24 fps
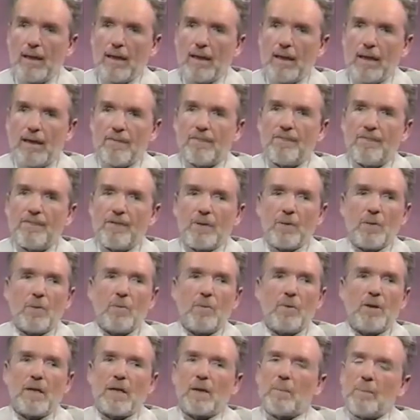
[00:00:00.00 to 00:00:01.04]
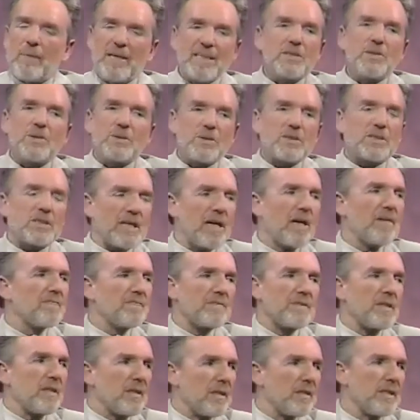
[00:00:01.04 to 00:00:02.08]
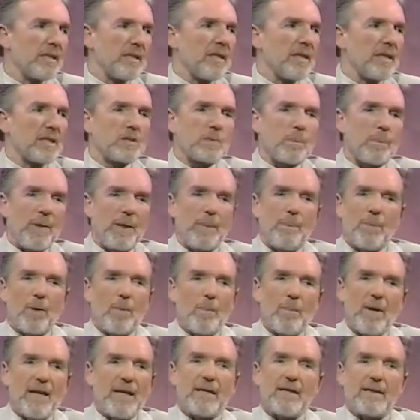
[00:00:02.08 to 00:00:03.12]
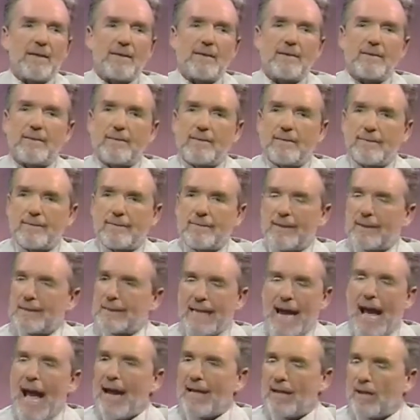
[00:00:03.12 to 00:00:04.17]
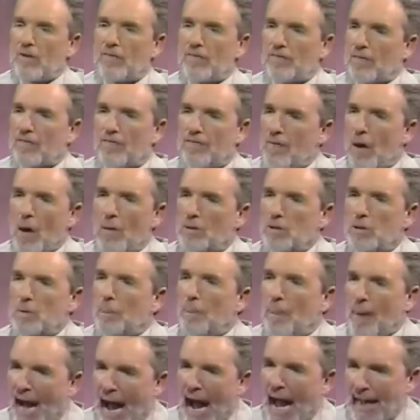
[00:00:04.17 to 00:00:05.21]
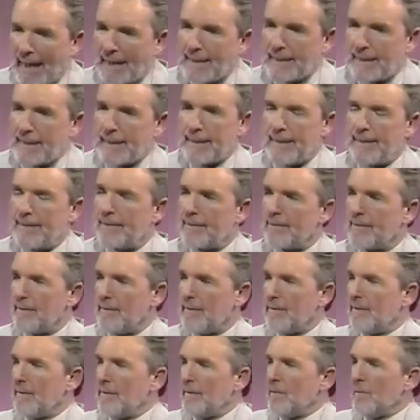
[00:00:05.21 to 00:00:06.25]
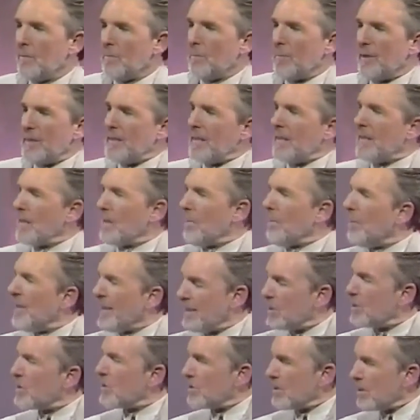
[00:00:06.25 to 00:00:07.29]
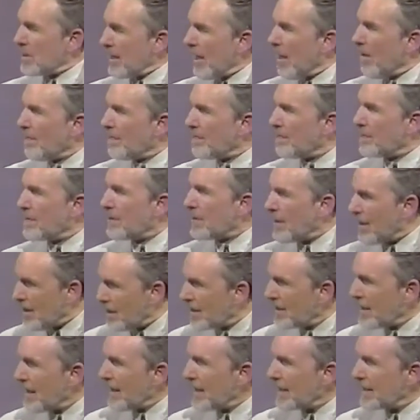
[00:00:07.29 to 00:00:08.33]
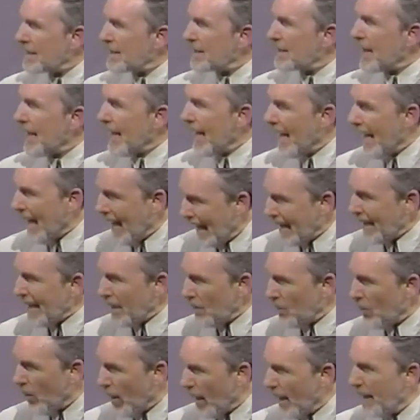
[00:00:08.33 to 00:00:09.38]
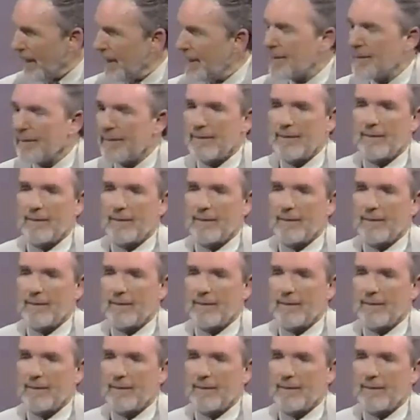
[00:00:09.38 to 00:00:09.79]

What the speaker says: If you commit yourself to goodness, people may attack you for false piety, but commit yourself to goodness anyway.